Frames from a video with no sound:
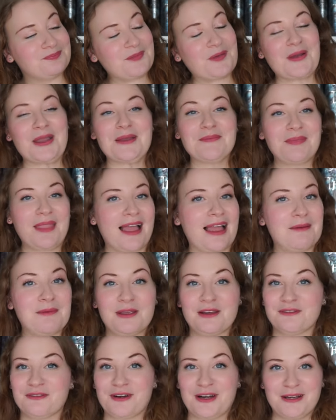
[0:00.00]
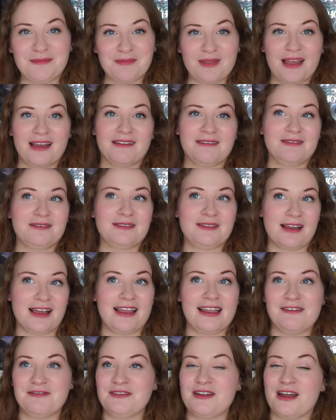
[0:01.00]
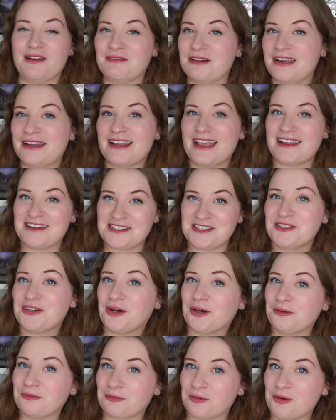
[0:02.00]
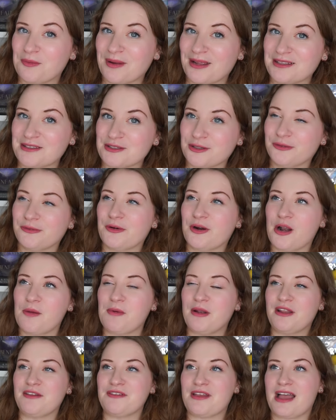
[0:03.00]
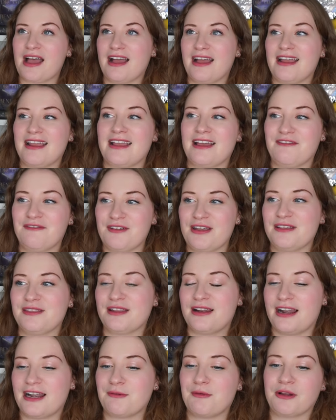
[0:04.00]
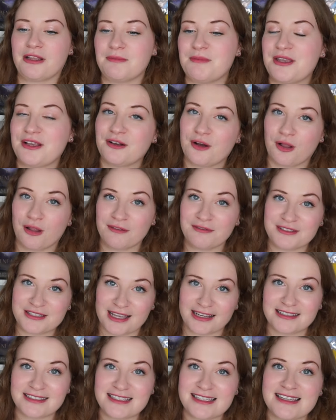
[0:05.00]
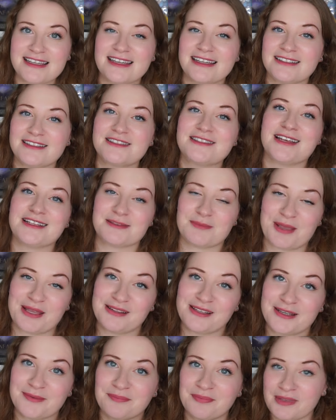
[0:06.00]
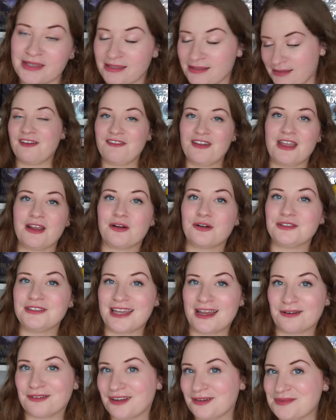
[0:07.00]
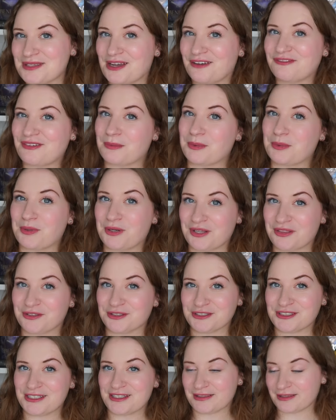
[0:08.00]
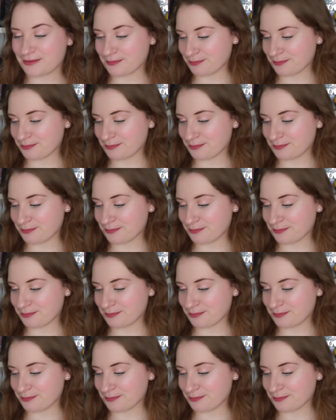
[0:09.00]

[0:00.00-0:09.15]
Okay, I'm here for it. I have not read any golf romance so far, but if I have faith that anyone can make golf sexy, it's Tessa Bailey. Fangirl Down comes out February 13th.